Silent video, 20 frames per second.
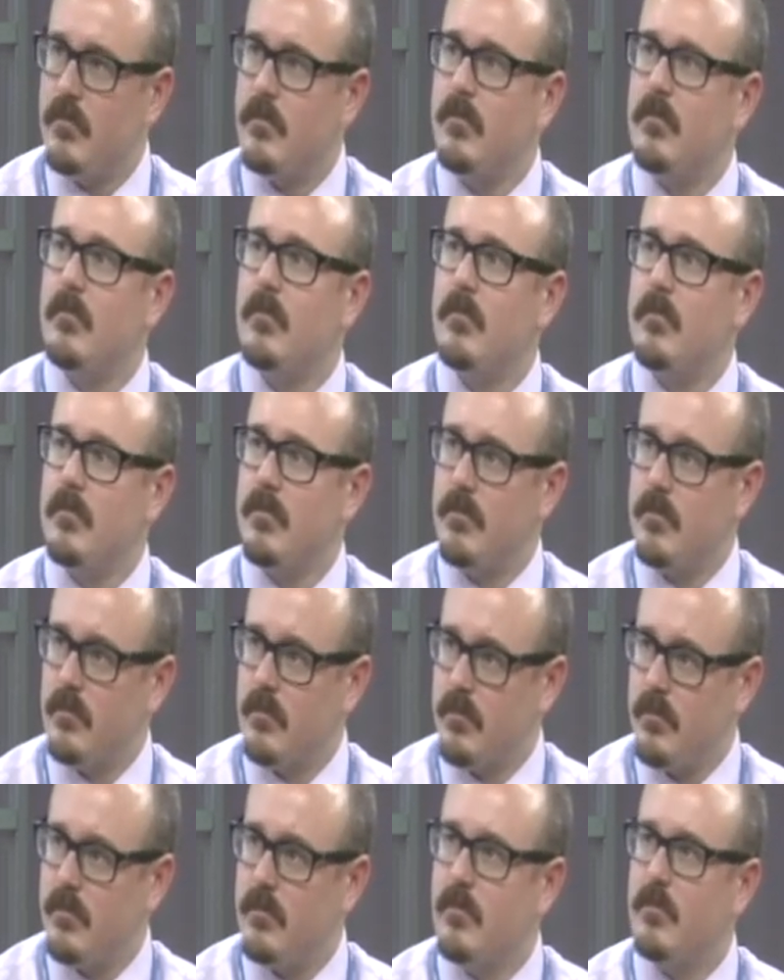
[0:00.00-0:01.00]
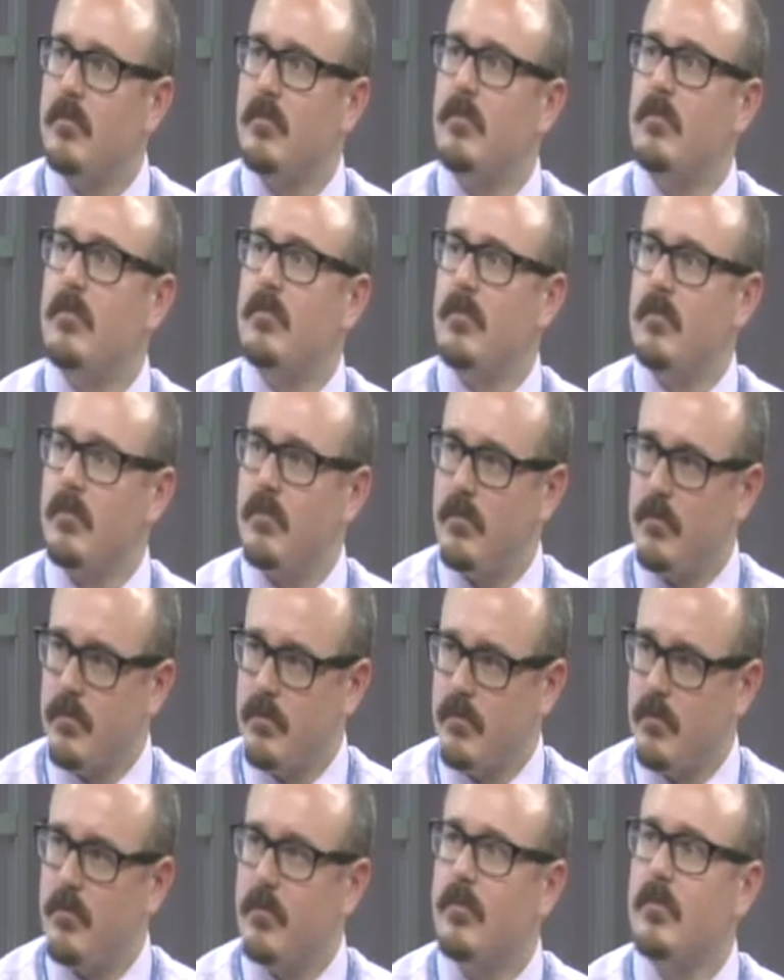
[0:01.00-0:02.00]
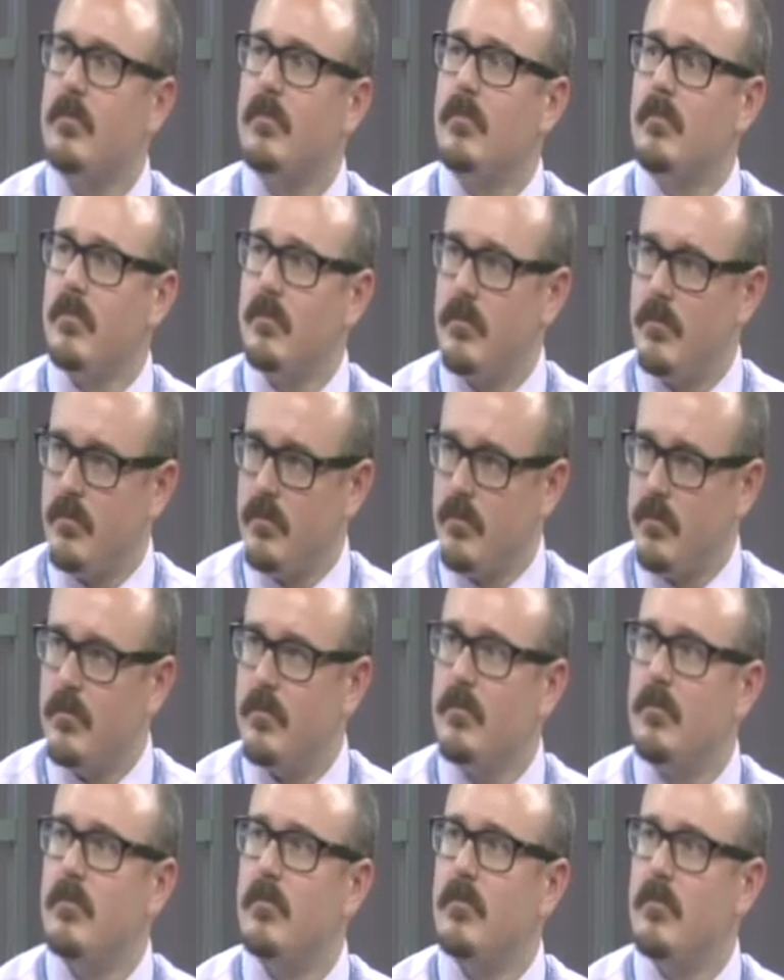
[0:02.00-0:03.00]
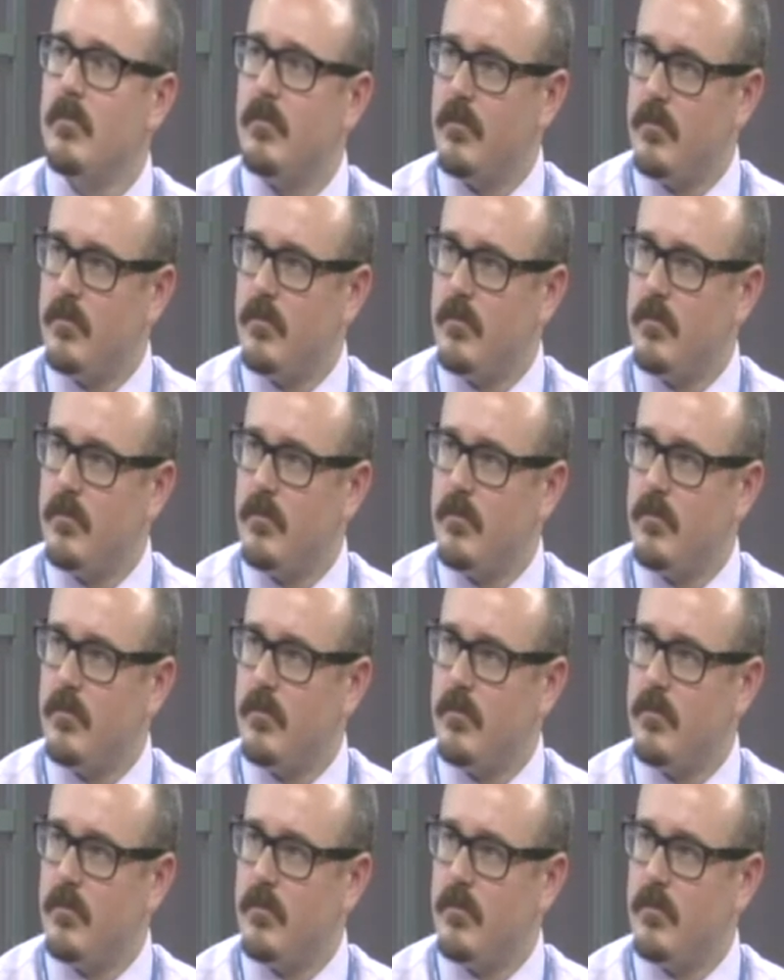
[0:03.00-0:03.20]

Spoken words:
somewhat accurate estimation.